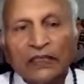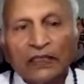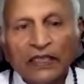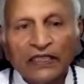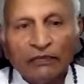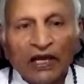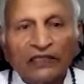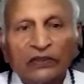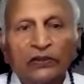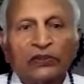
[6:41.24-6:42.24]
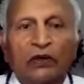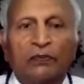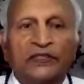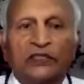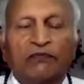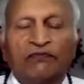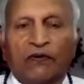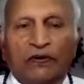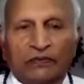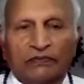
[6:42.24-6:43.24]
In microscopic
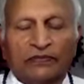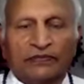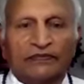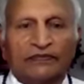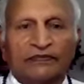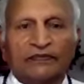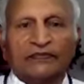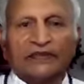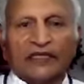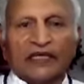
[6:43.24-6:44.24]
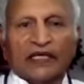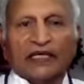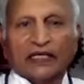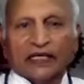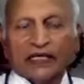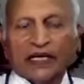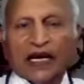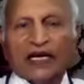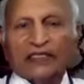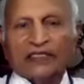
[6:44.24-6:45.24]
form,
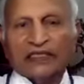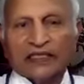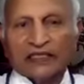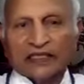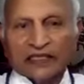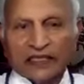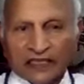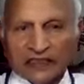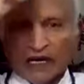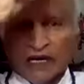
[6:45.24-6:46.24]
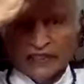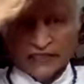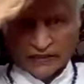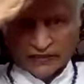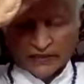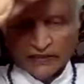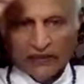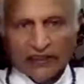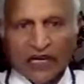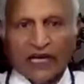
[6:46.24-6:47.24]
God and goddess,
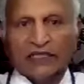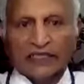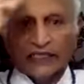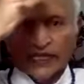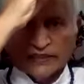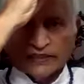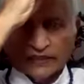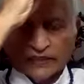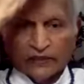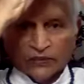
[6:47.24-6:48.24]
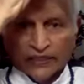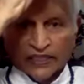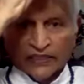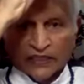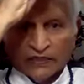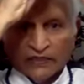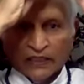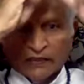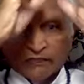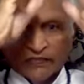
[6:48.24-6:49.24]
God and energy together
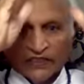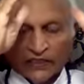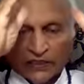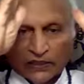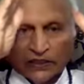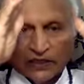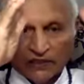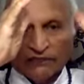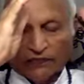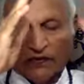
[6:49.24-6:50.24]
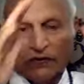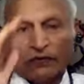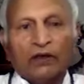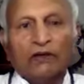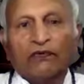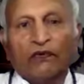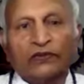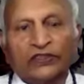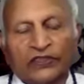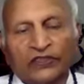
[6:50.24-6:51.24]
with three
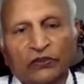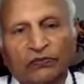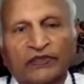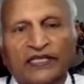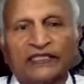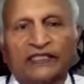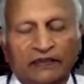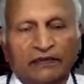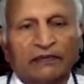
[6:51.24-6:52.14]
forces of nature